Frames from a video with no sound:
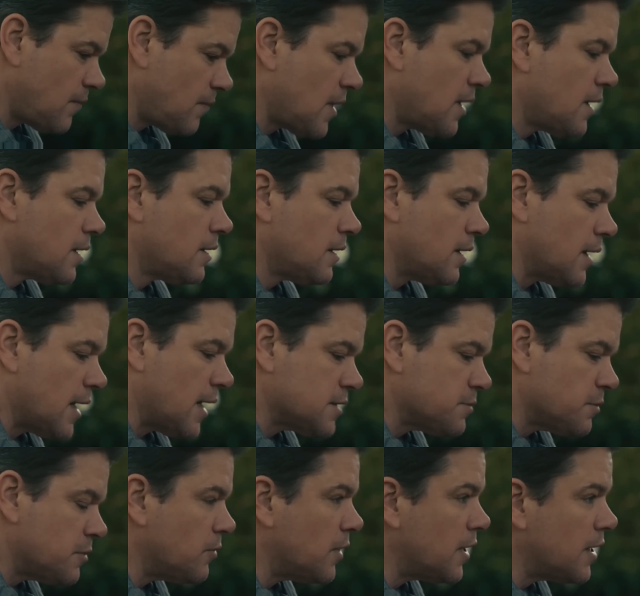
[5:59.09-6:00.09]
both
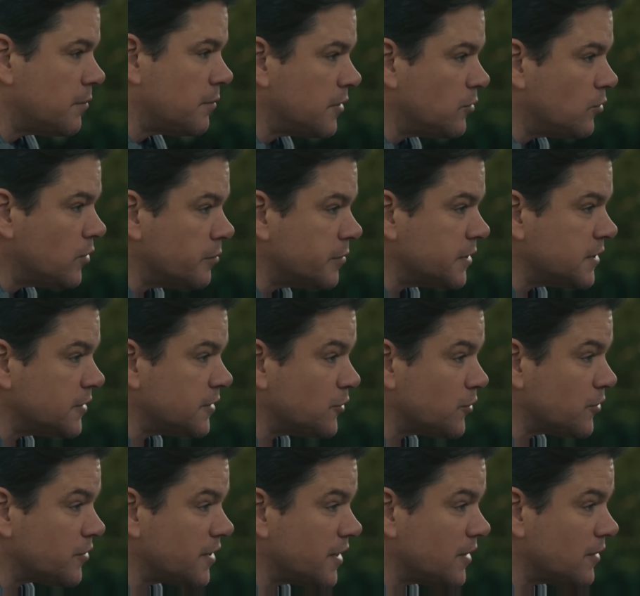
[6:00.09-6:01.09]
incredibly important to Michael's
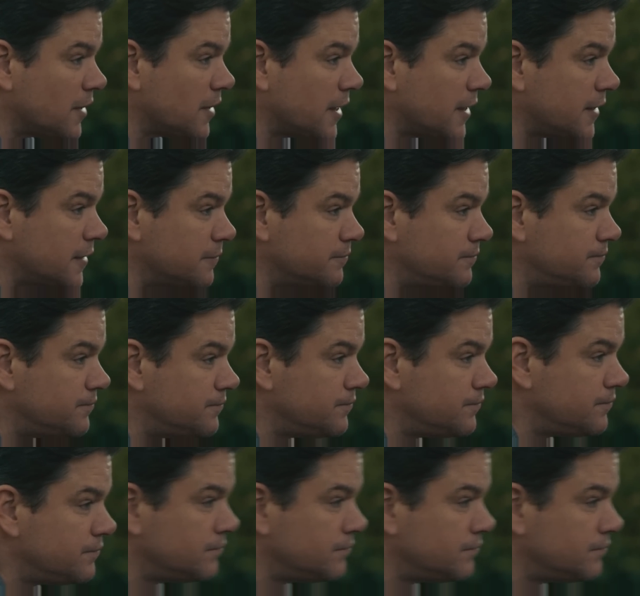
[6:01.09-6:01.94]
development. The